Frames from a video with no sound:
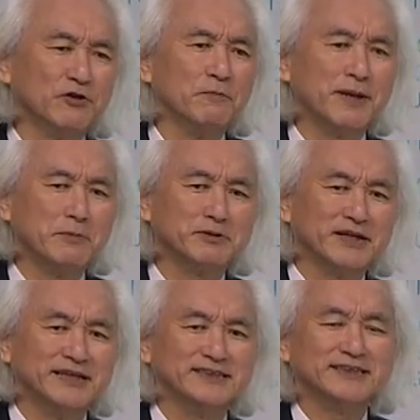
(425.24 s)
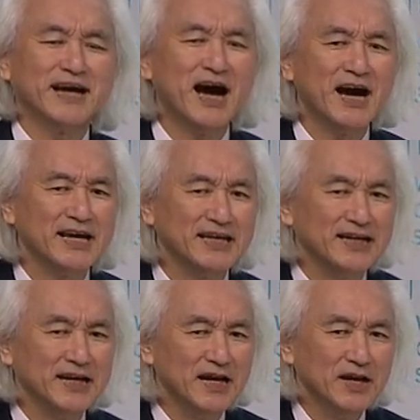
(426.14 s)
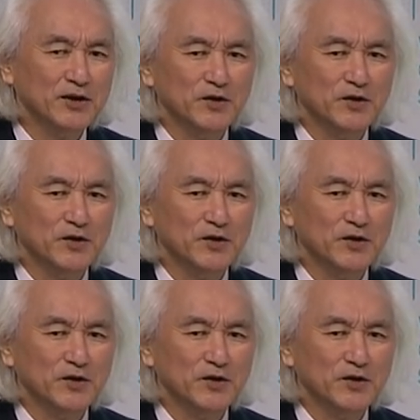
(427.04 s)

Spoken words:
you'll be able to design